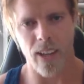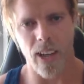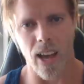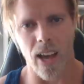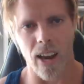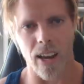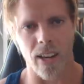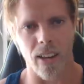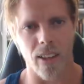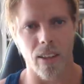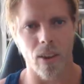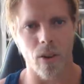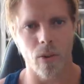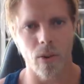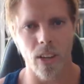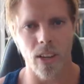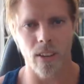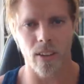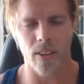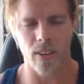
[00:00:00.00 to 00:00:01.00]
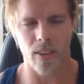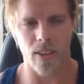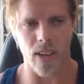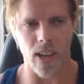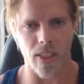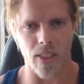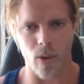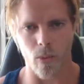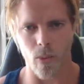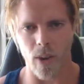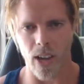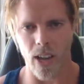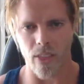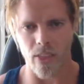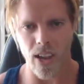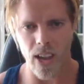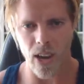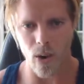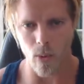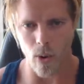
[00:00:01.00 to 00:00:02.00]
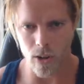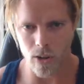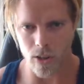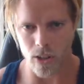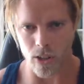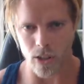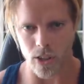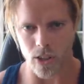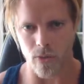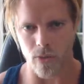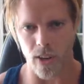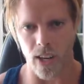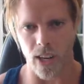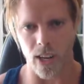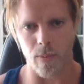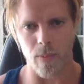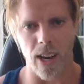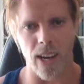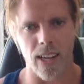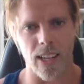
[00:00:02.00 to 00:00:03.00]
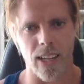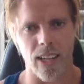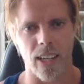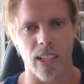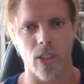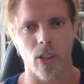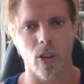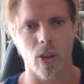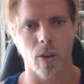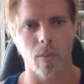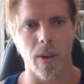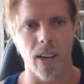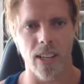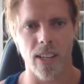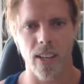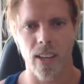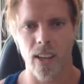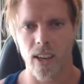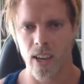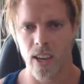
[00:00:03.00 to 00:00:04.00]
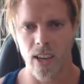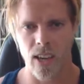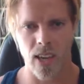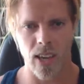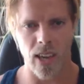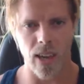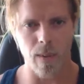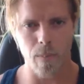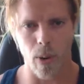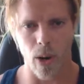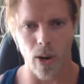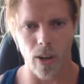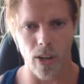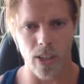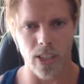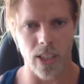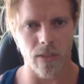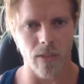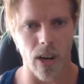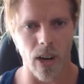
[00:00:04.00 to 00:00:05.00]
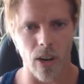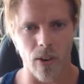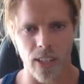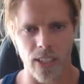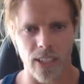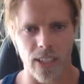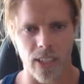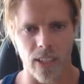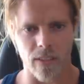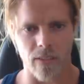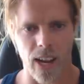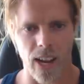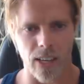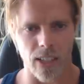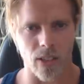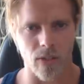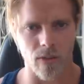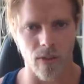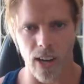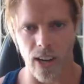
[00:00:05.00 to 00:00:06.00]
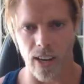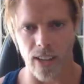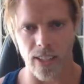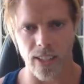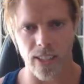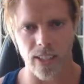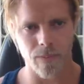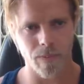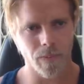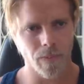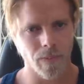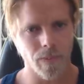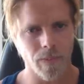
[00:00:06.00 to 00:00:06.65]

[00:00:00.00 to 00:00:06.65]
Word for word: and the and the way they want us to fight back is to commit impulsive, aggressive acts of violence